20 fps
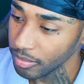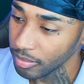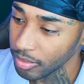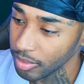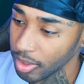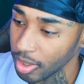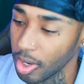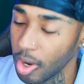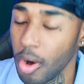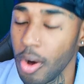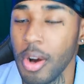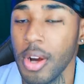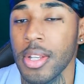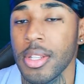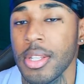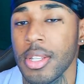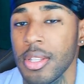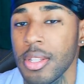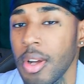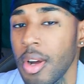the
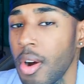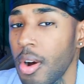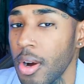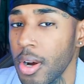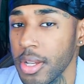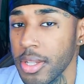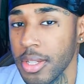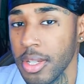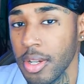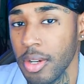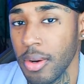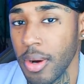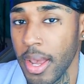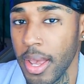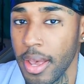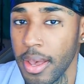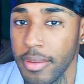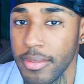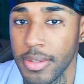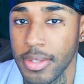cards is the arts and
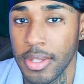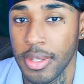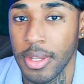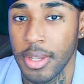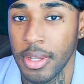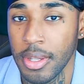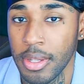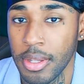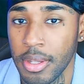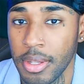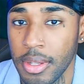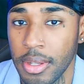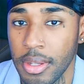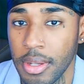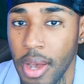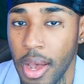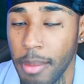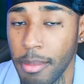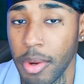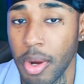crafts.
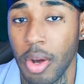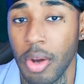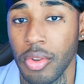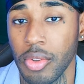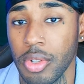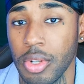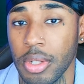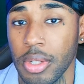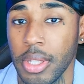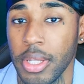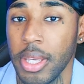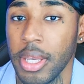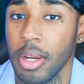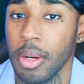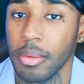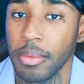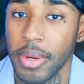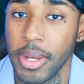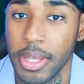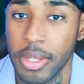I'm culturally
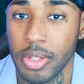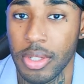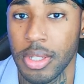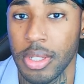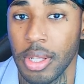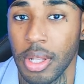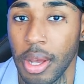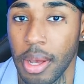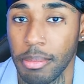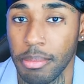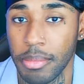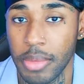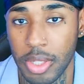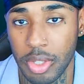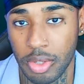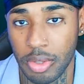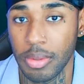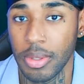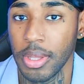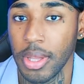enriched. I'm
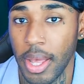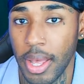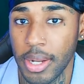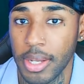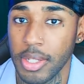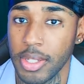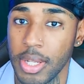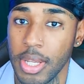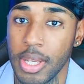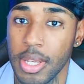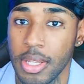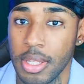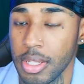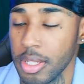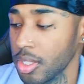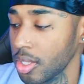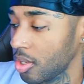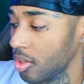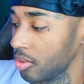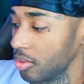into a lot of shit.
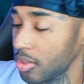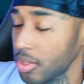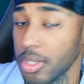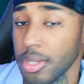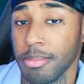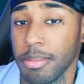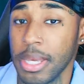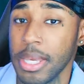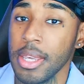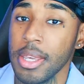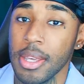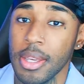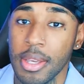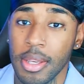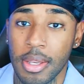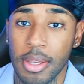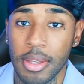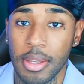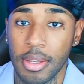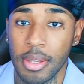So to me,
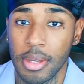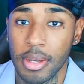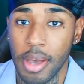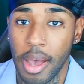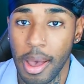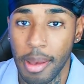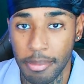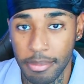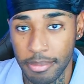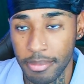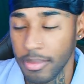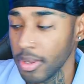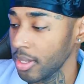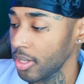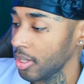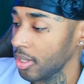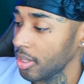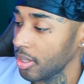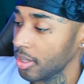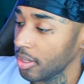I'm
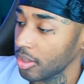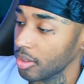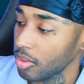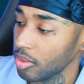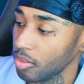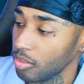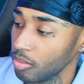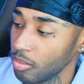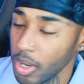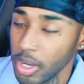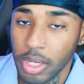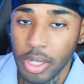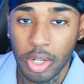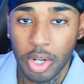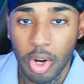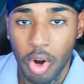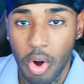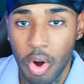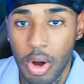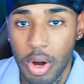one of the
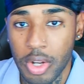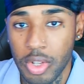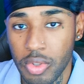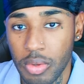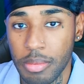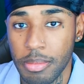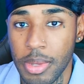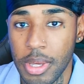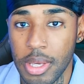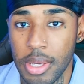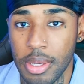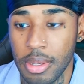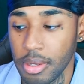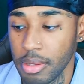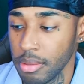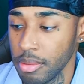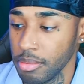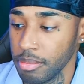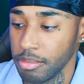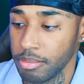cards will be
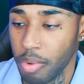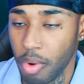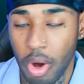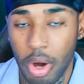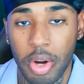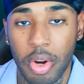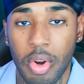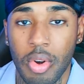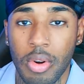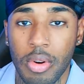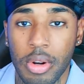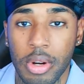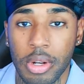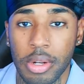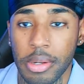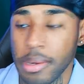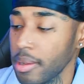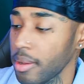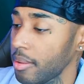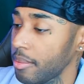
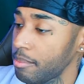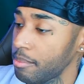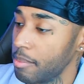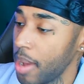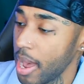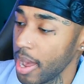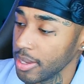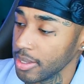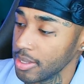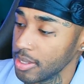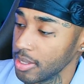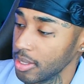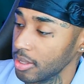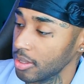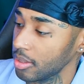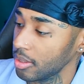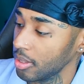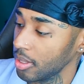parkour, boxing,